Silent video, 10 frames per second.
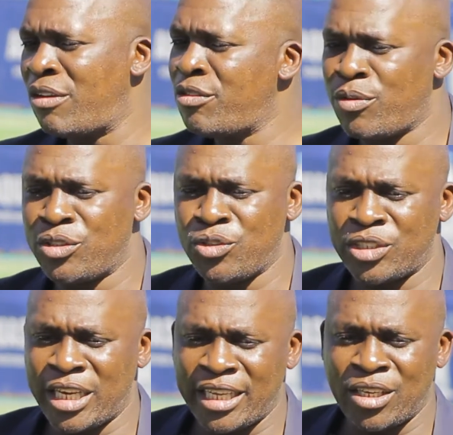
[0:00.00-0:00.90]
Everybody
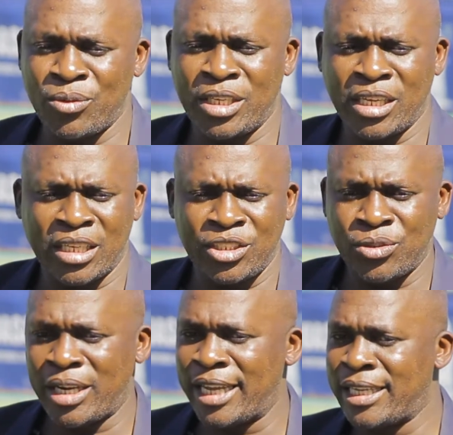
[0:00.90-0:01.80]
was like looking at
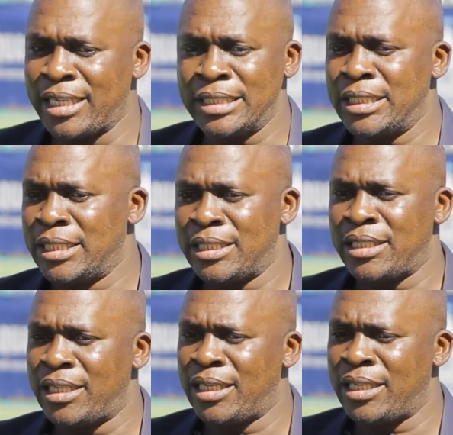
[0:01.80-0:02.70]
you like,
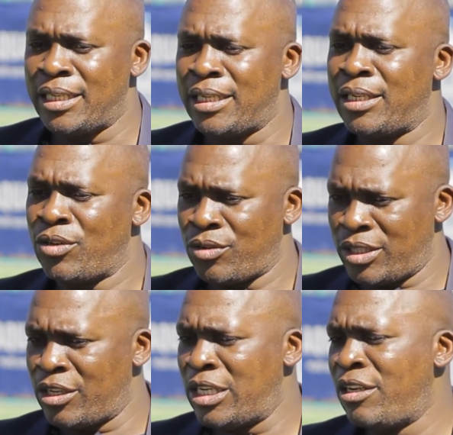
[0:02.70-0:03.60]
you know,
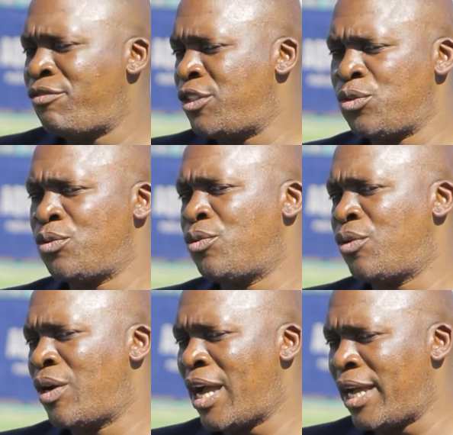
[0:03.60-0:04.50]
they lift
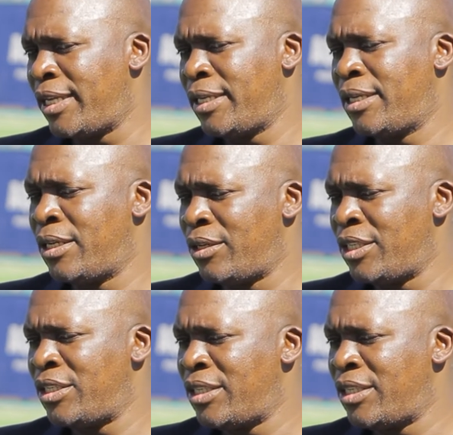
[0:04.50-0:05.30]
you high they